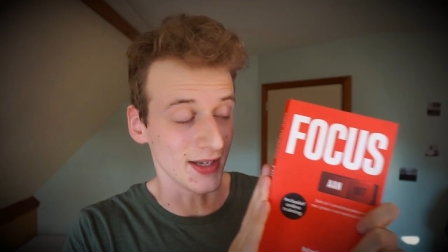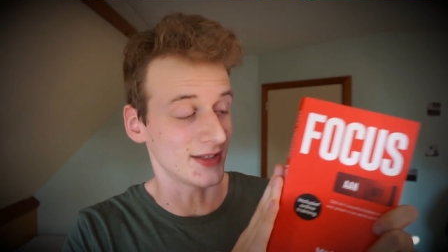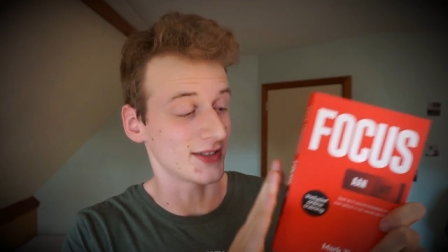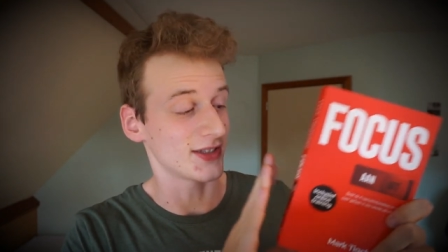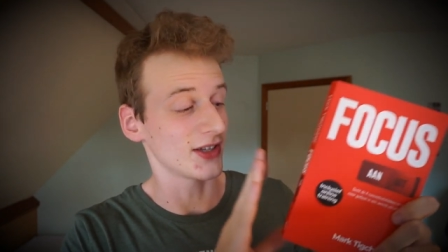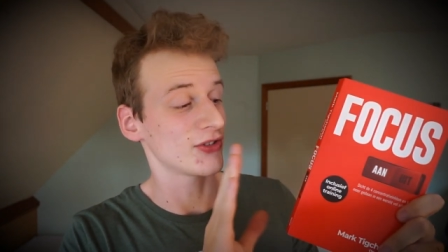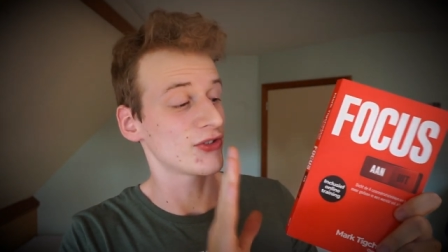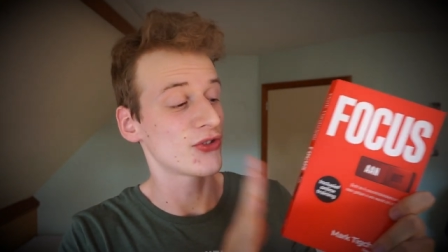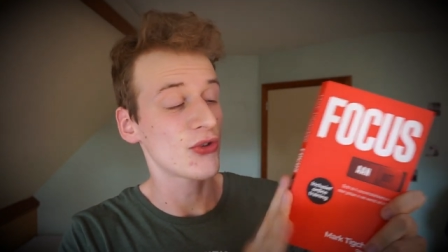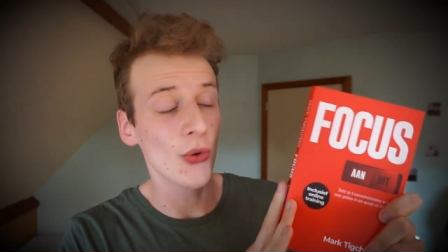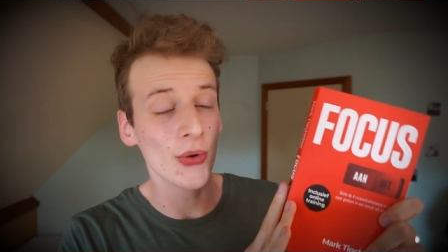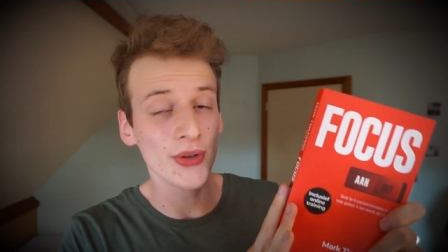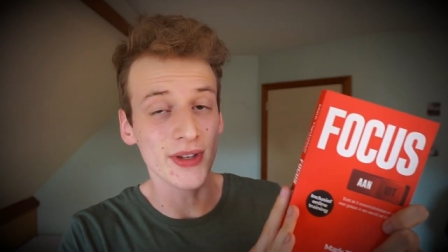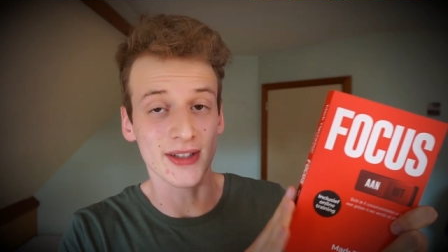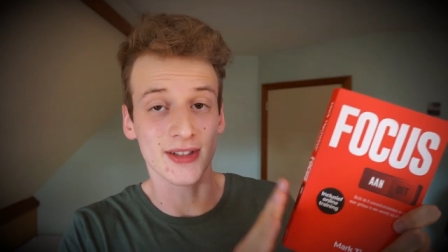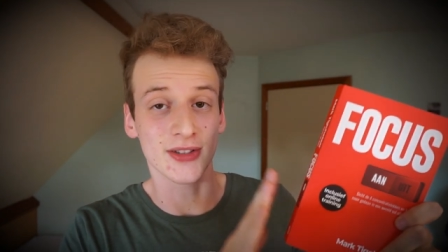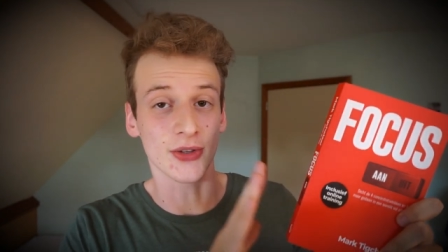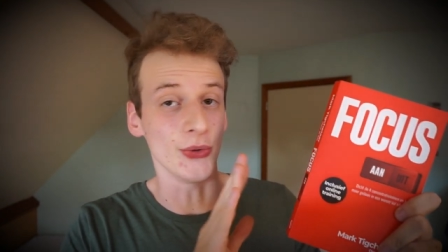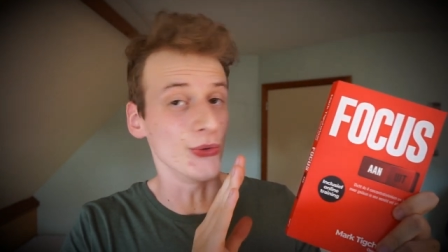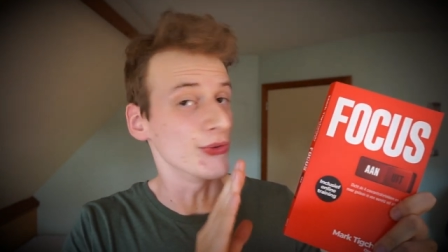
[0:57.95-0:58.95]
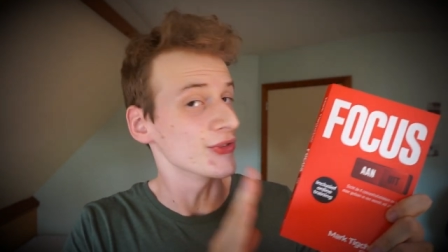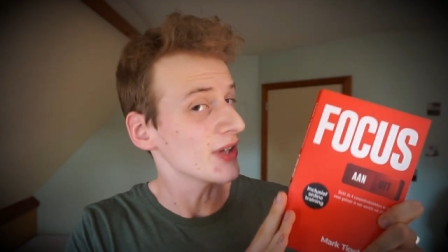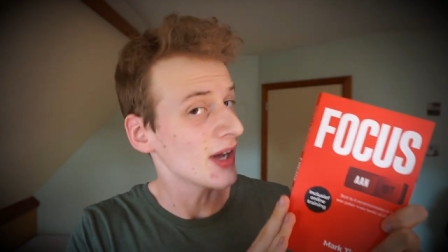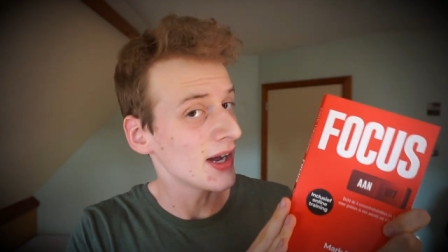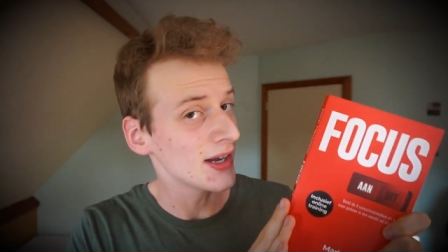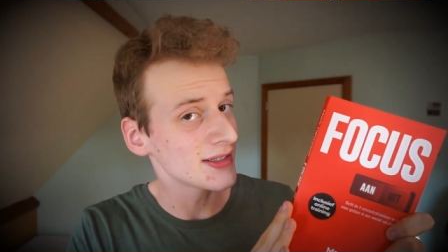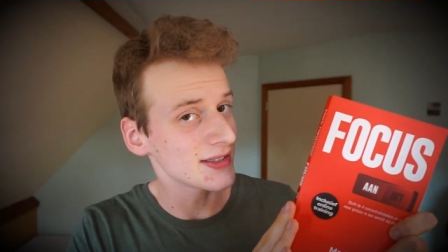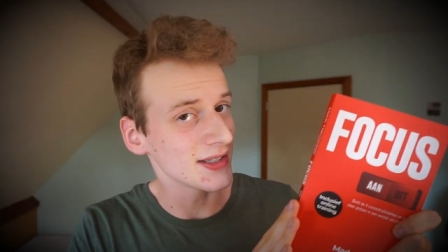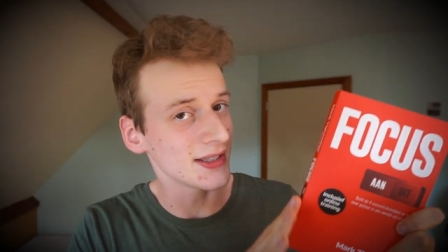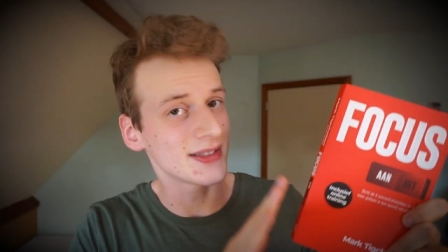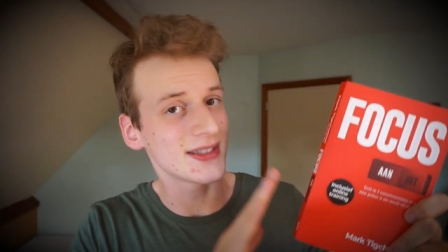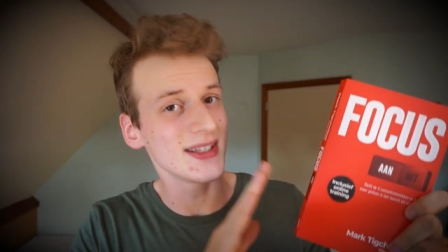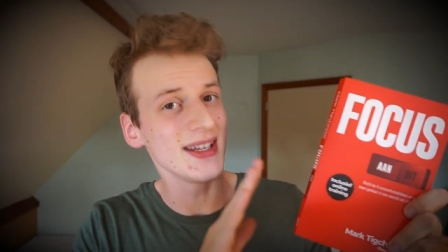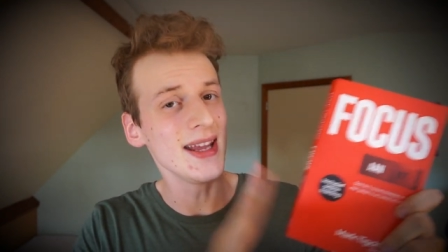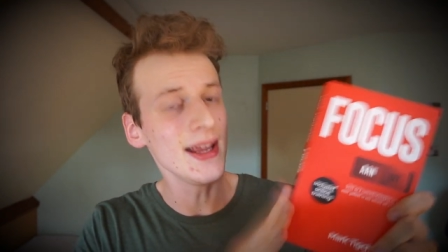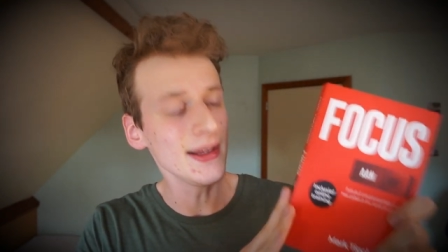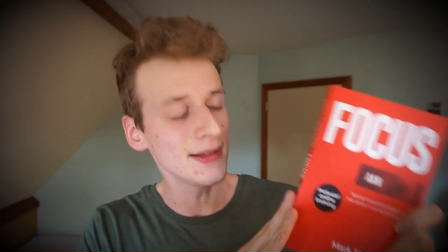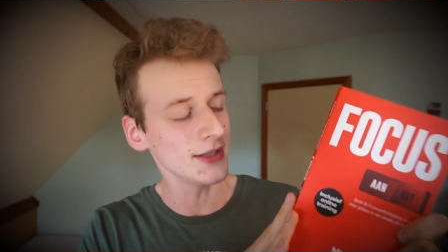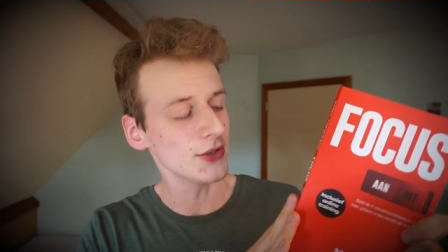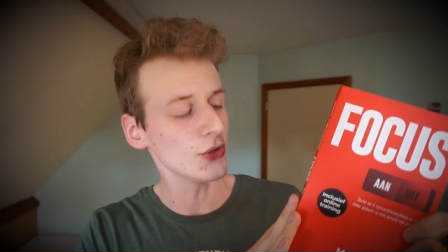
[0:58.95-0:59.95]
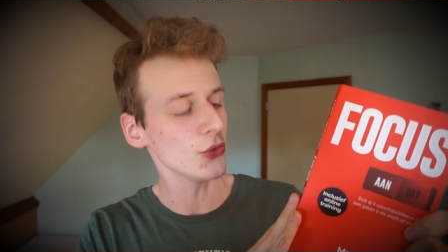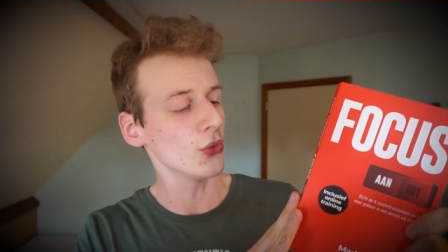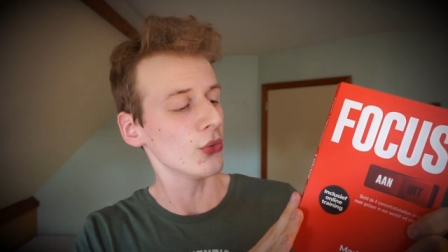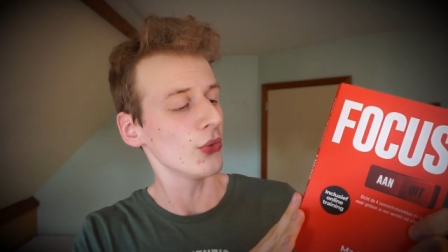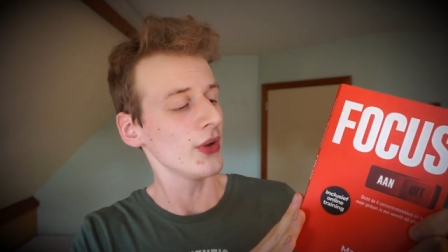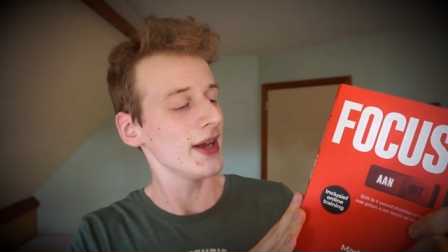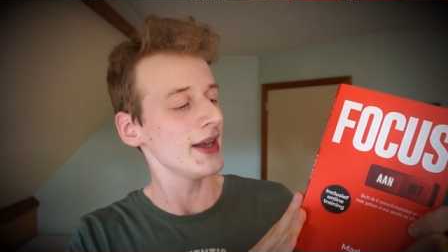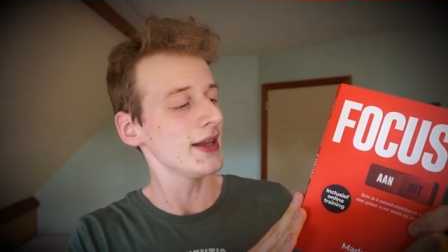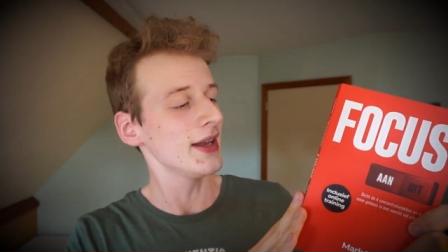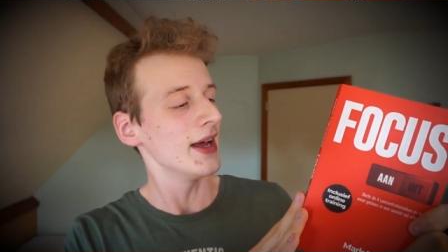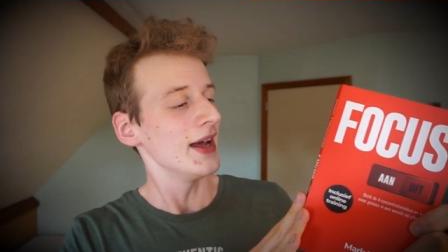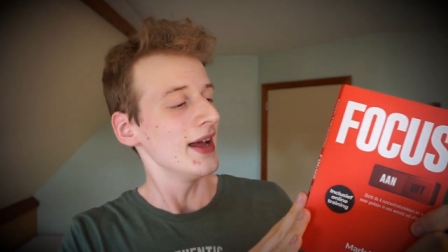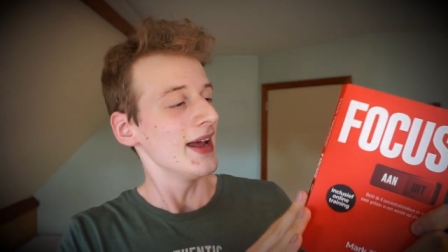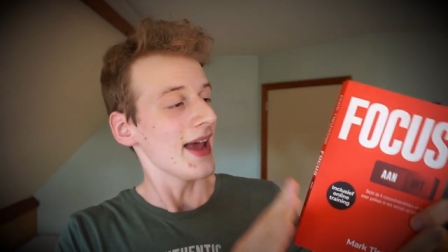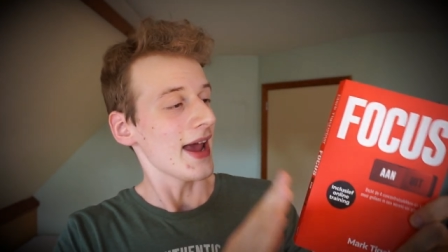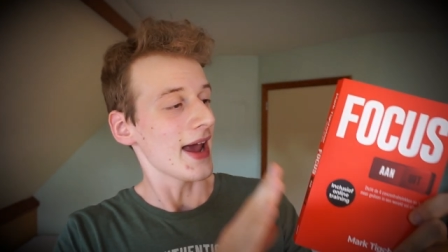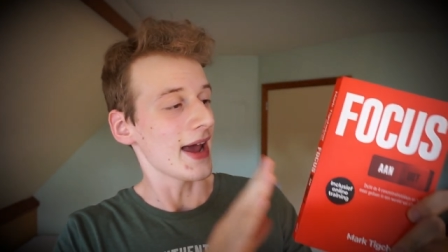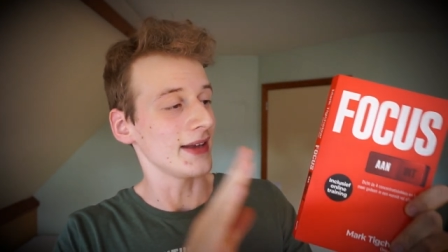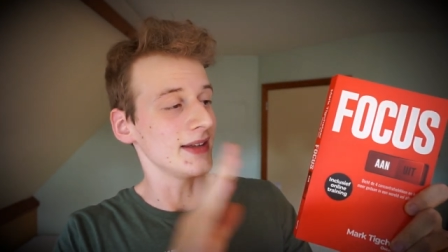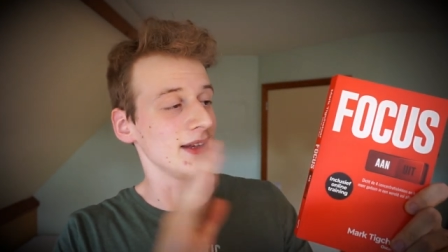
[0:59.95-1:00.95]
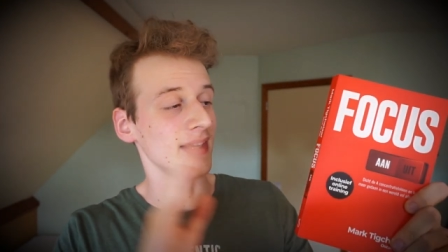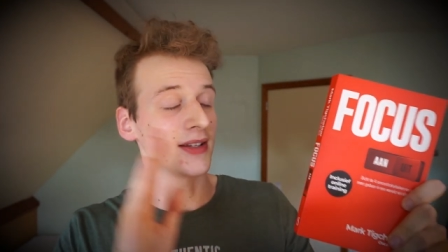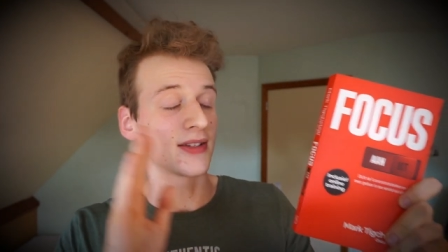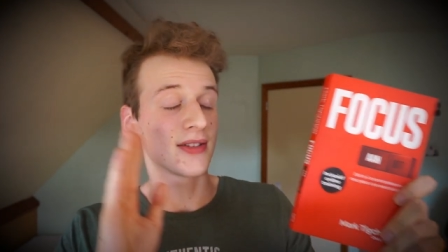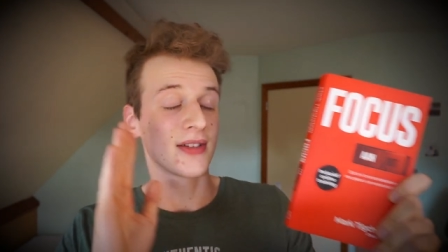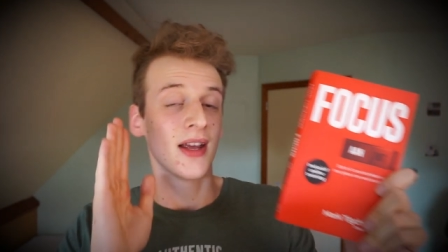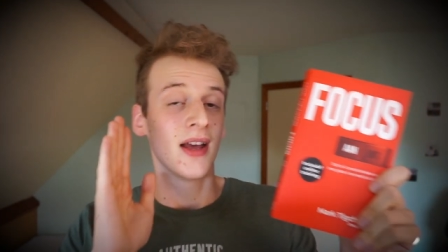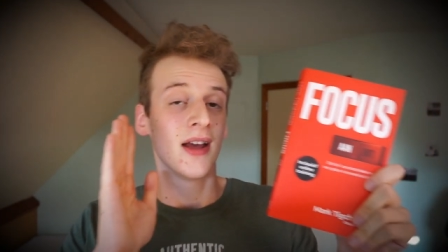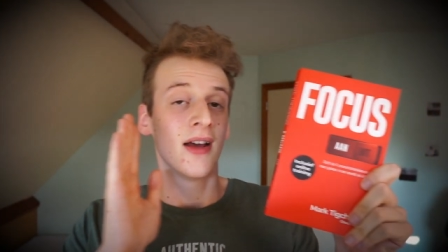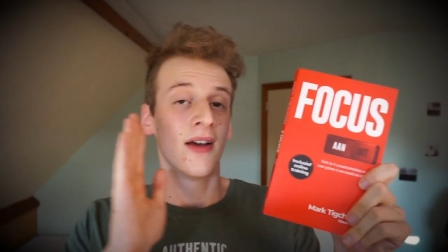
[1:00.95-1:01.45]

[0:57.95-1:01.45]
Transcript: It's short, it's concise, it's easy to read, and it's